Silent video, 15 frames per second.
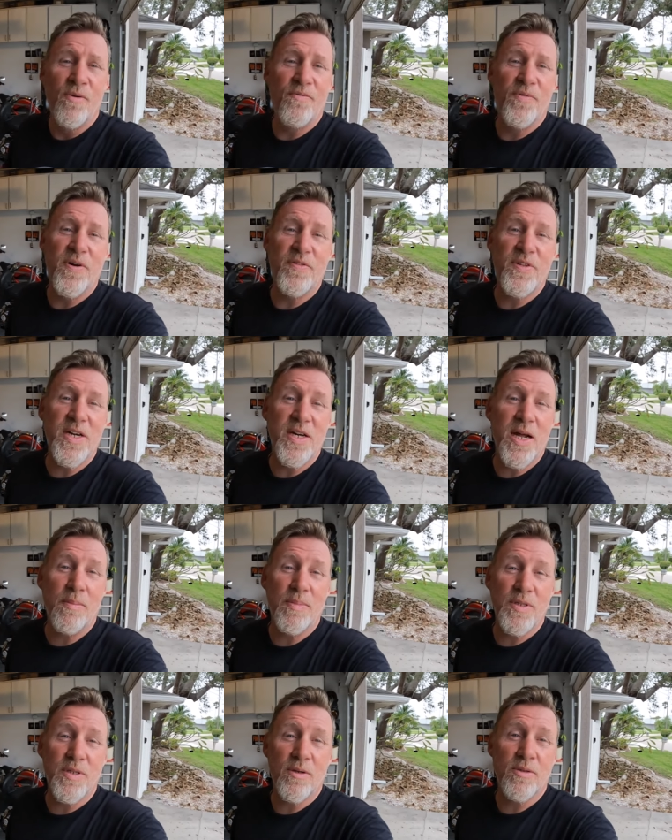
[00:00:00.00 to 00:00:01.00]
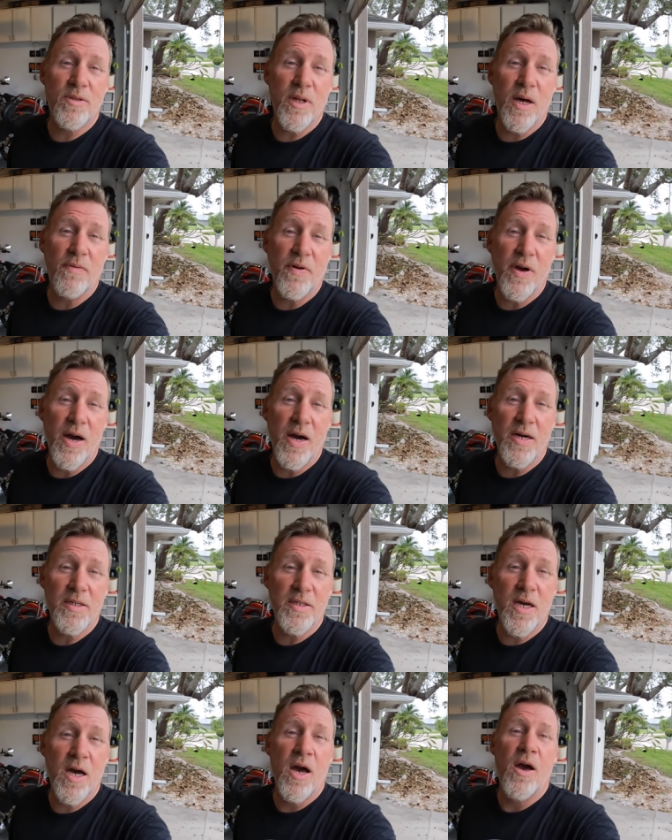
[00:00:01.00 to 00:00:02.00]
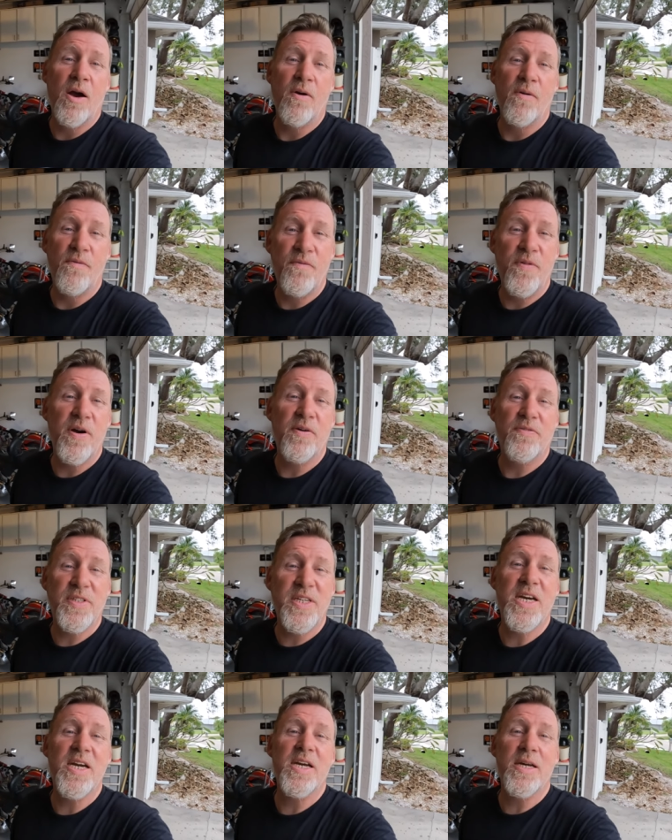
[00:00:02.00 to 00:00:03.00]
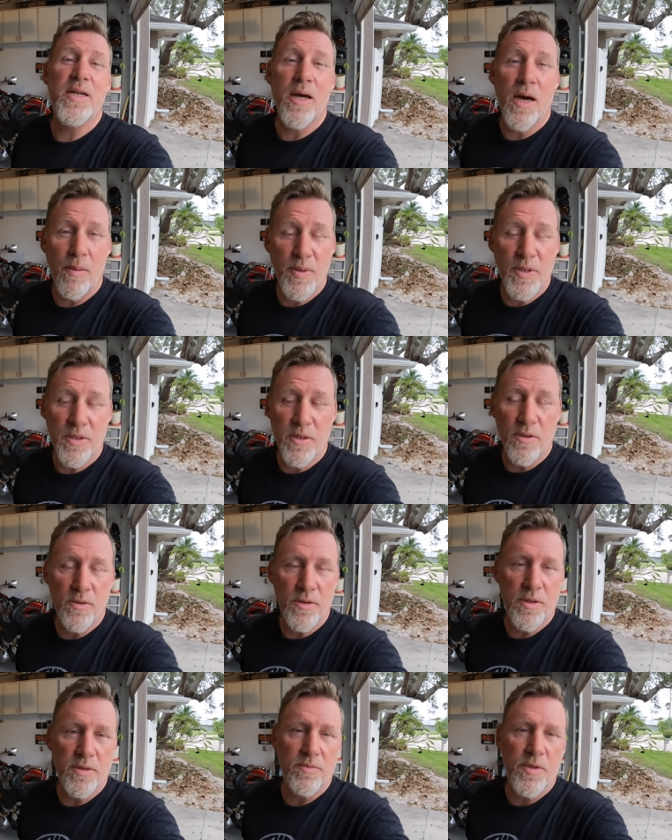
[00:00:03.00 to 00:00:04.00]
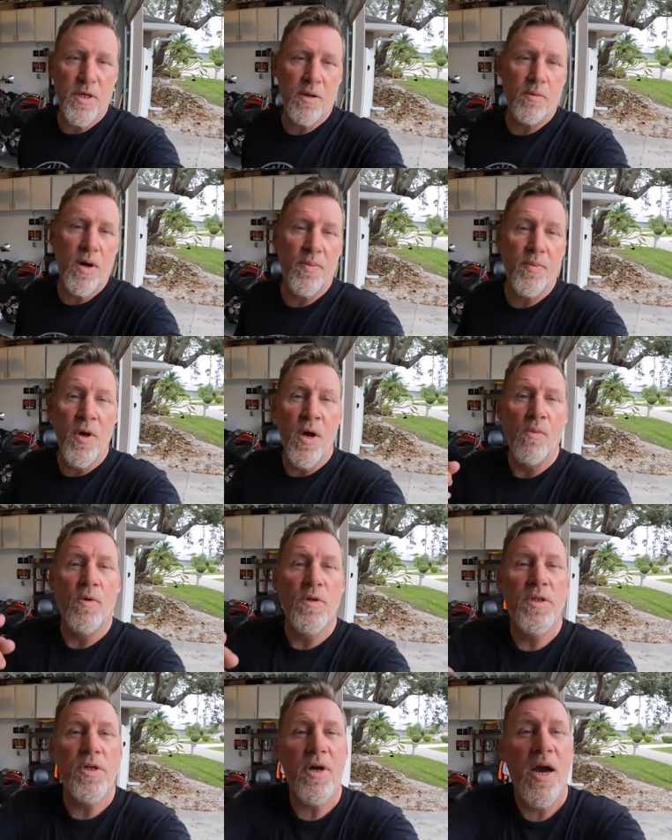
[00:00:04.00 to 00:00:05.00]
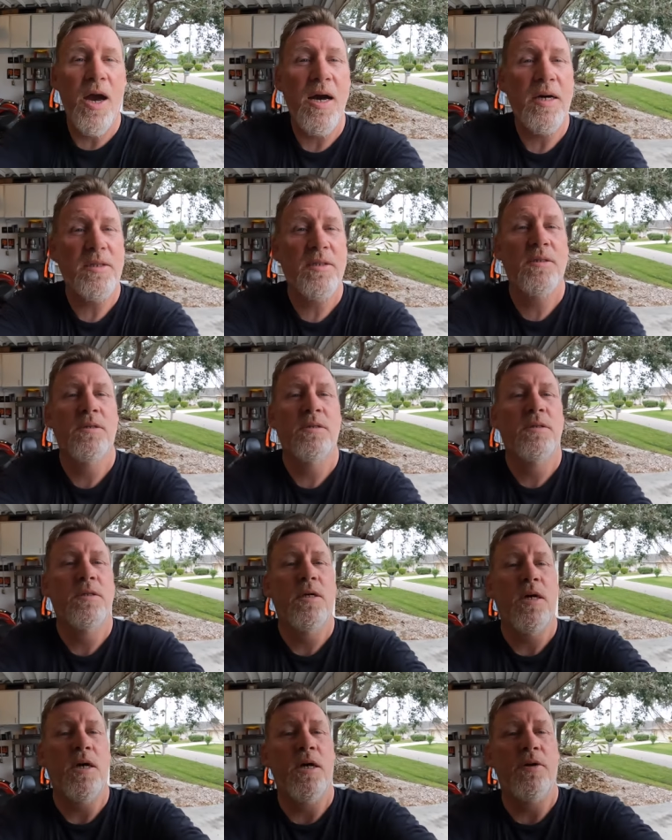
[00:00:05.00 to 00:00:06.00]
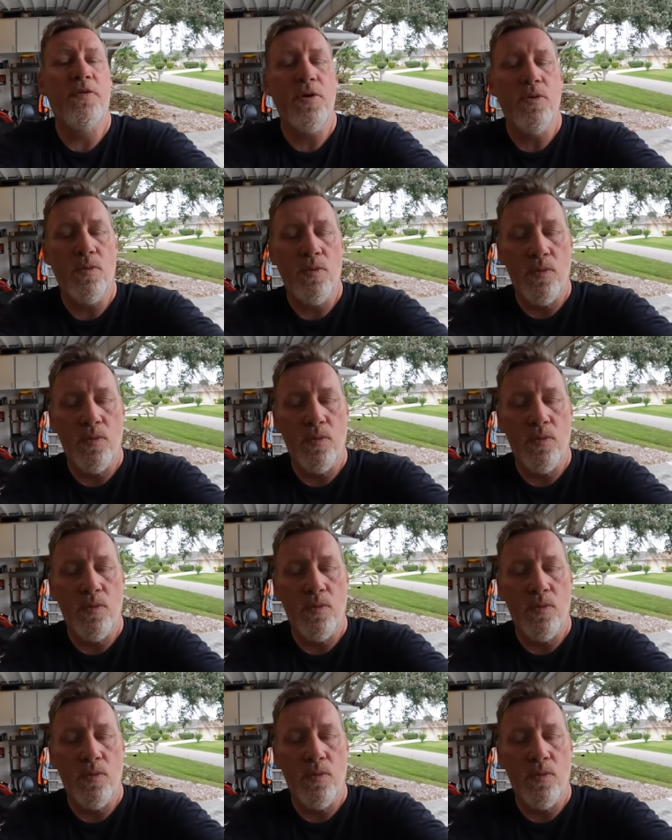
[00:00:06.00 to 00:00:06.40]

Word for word: fifteen episodes left, guys. fifteen episodes. Anyway, we'll see you guys in a few.